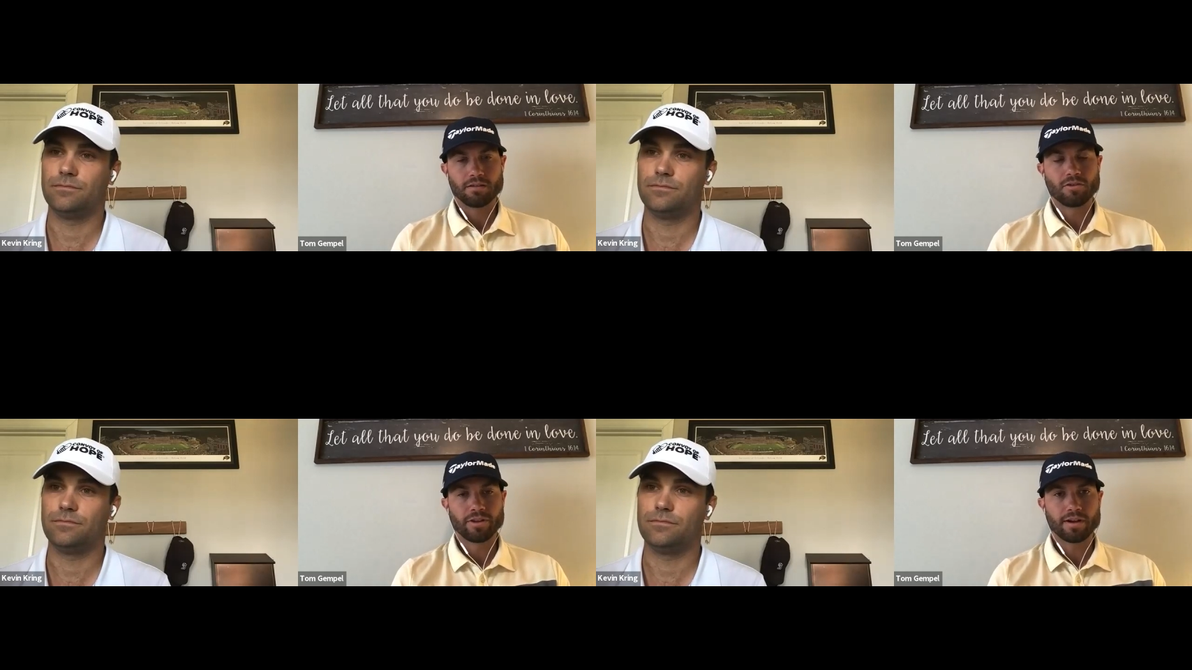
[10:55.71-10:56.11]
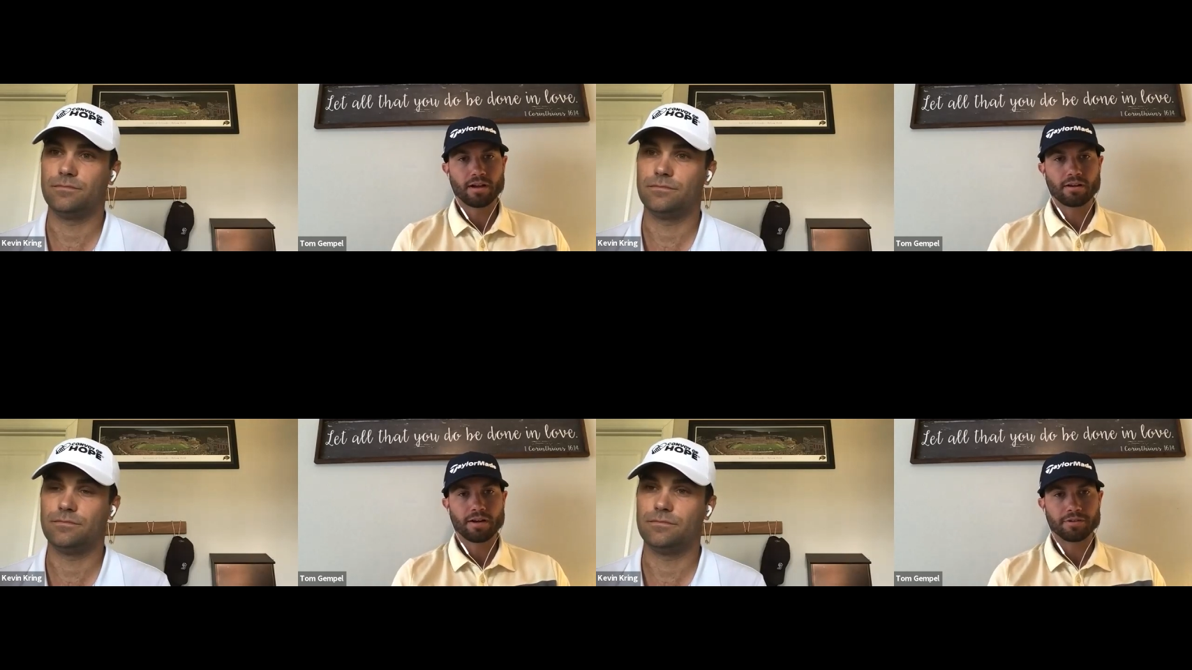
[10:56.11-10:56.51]
Speaker 1: Northern
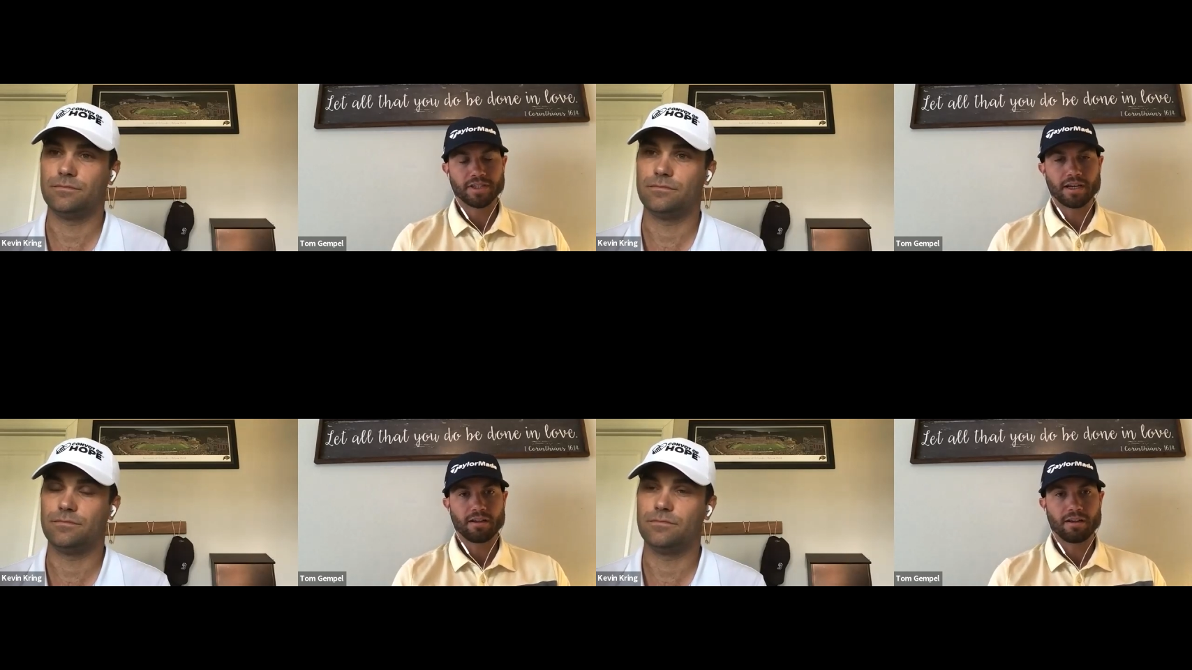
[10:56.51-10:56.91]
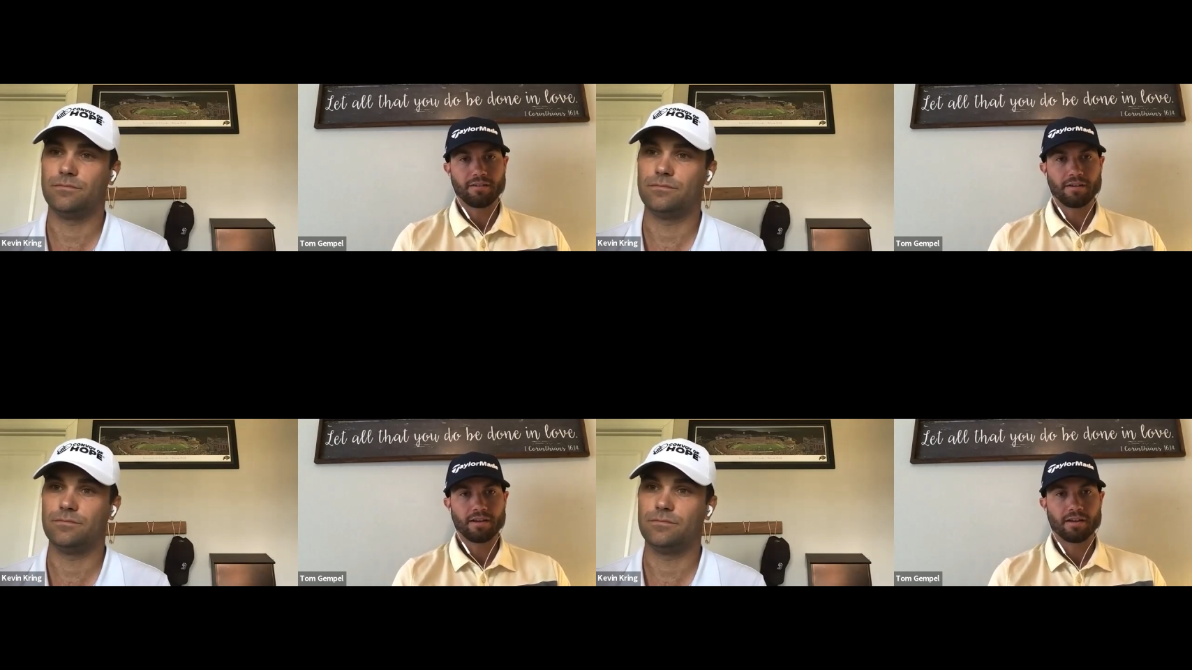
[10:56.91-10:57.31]
Colorado was kind of in
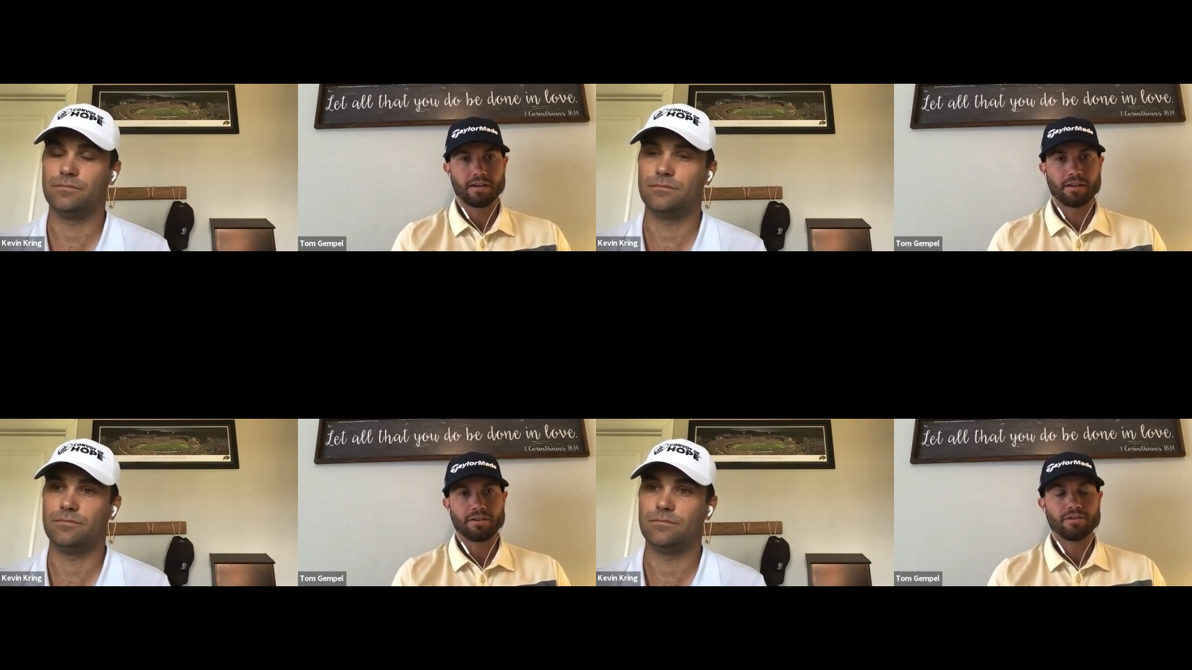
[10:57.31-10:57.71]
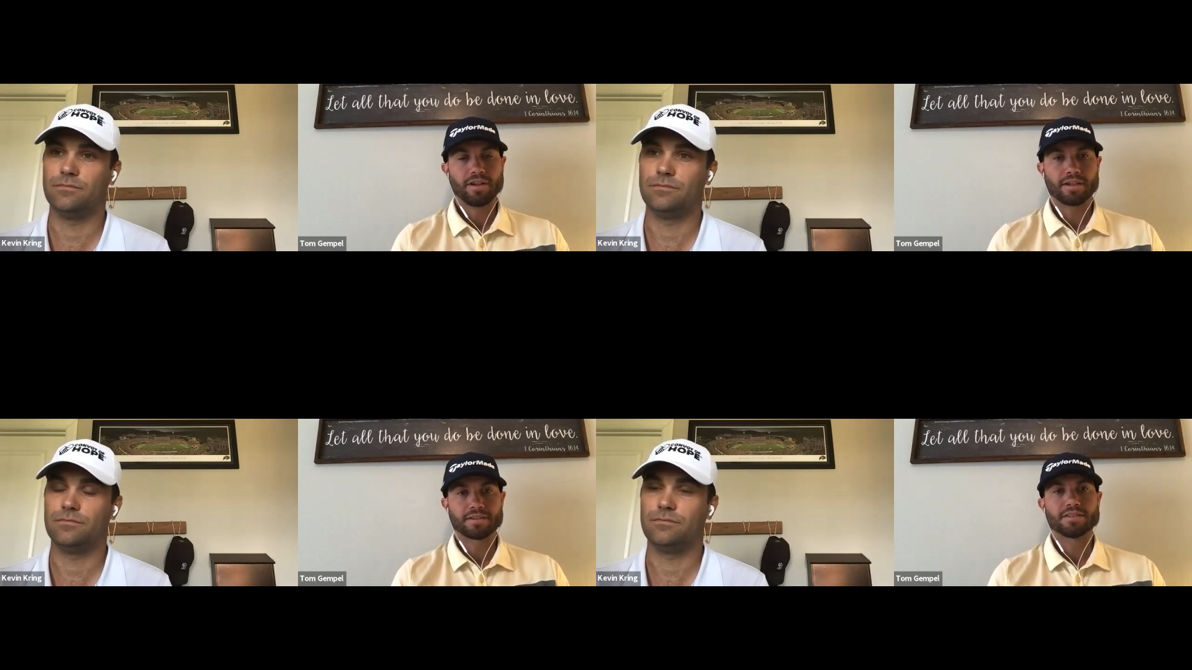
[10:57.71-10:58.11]
a, in a
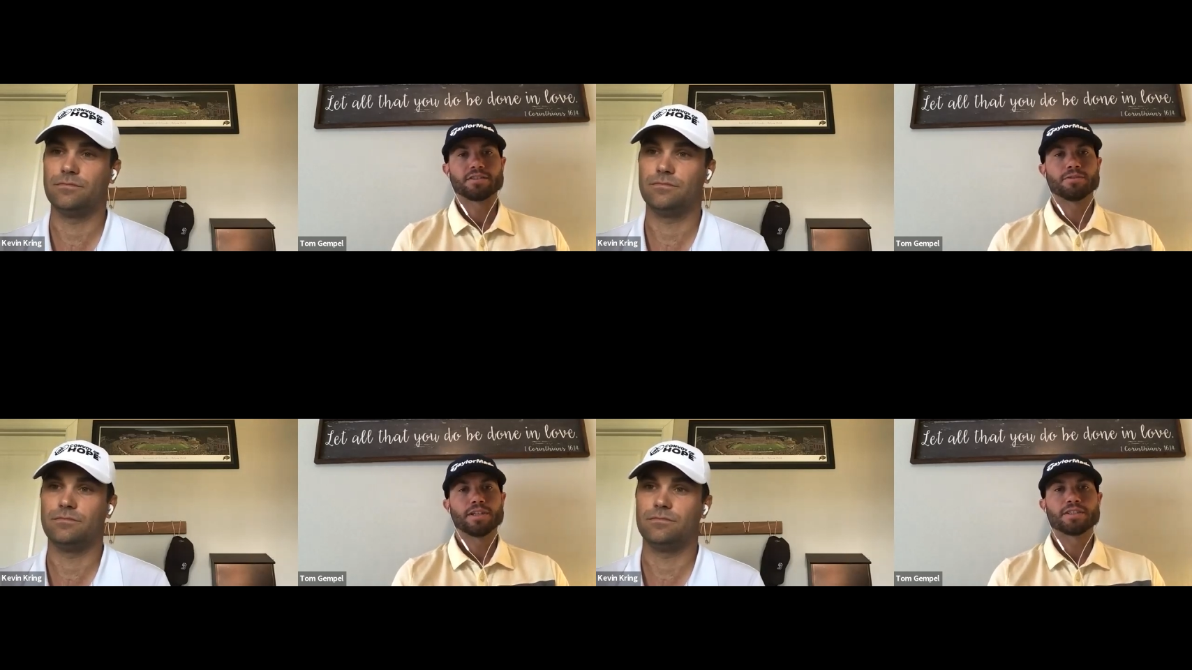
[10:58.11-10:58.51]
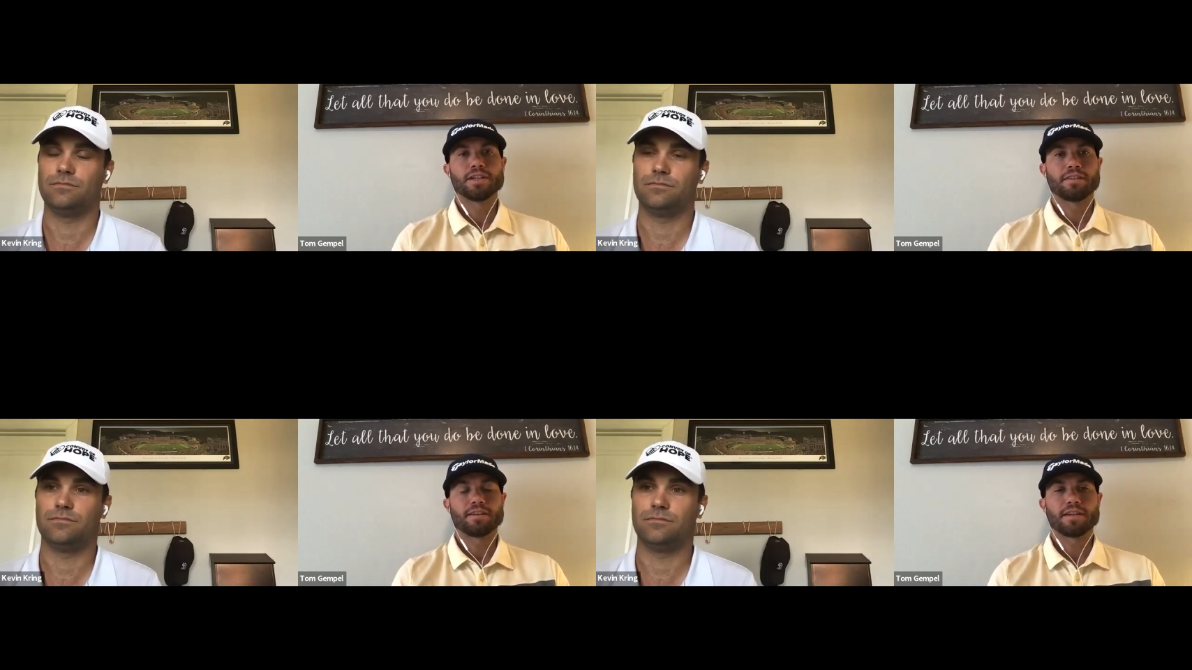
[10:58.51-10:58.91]
unique
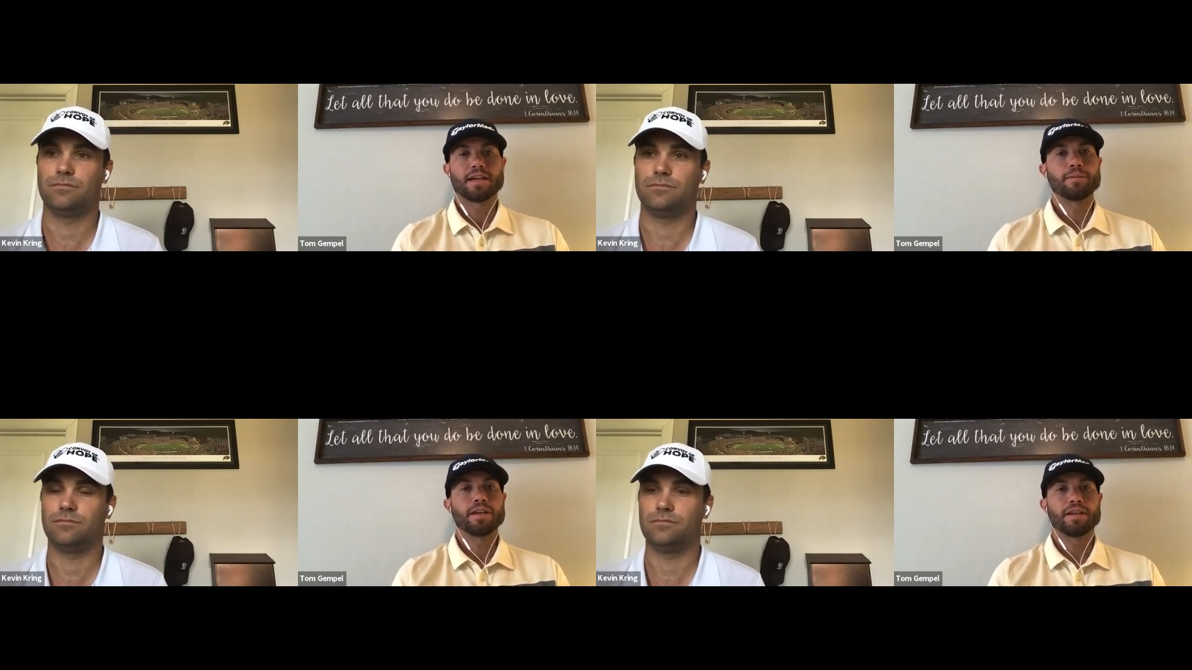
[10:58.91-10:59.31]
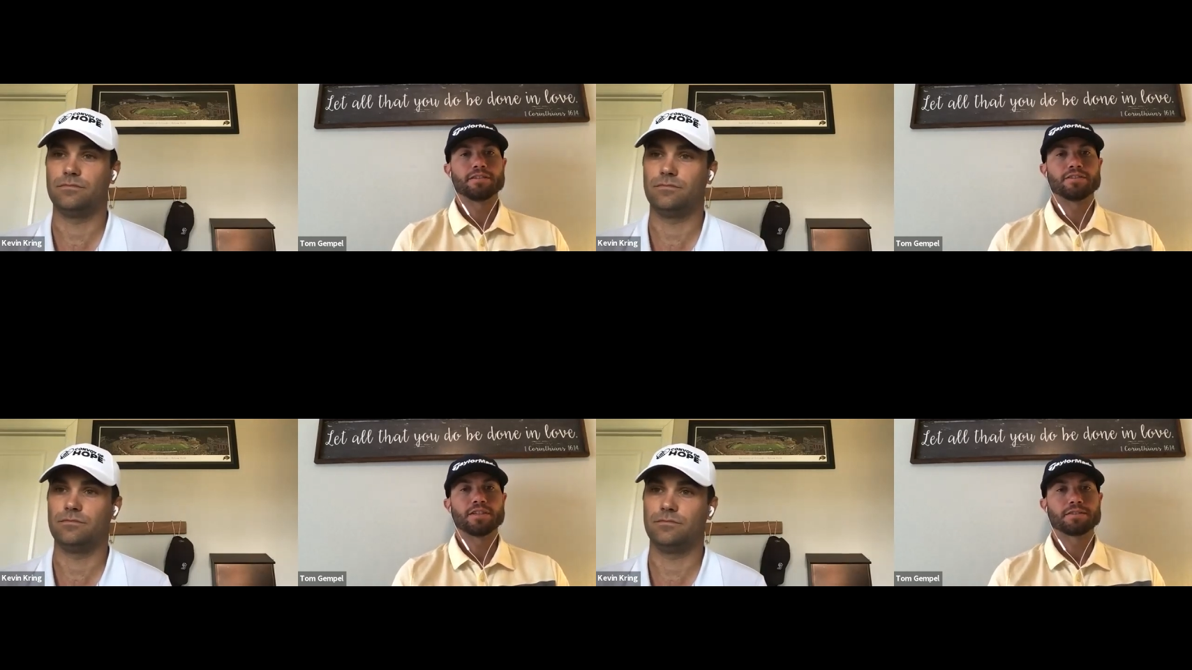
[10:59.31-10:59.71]
situation at the time. They
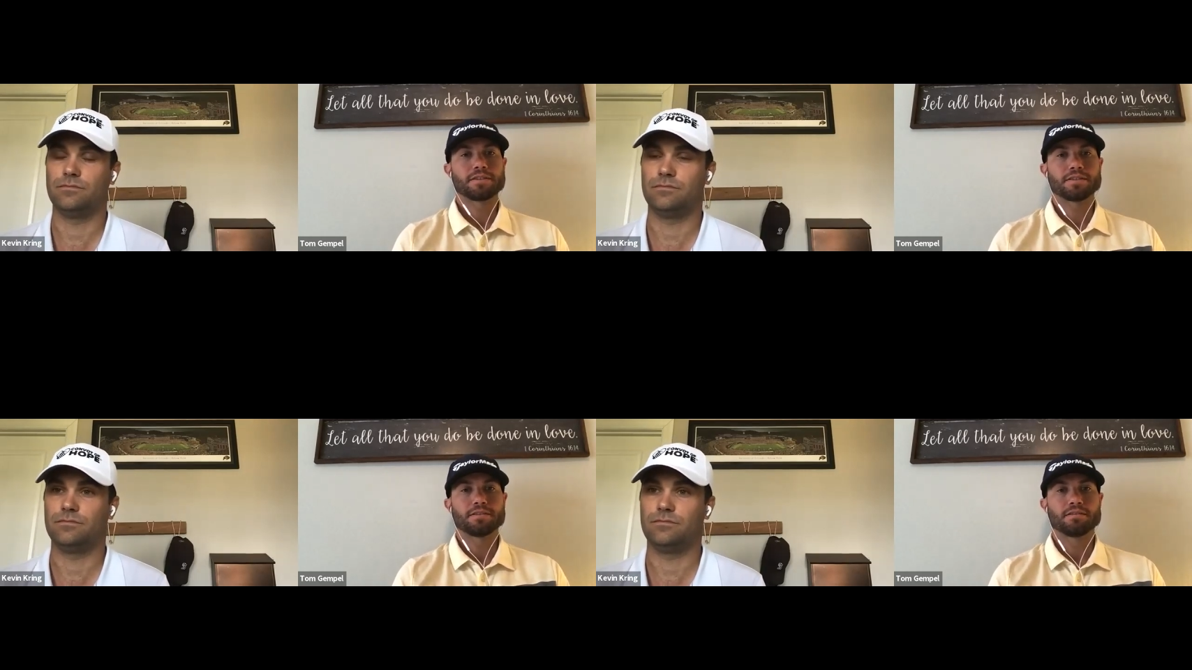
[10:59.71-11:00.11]
had just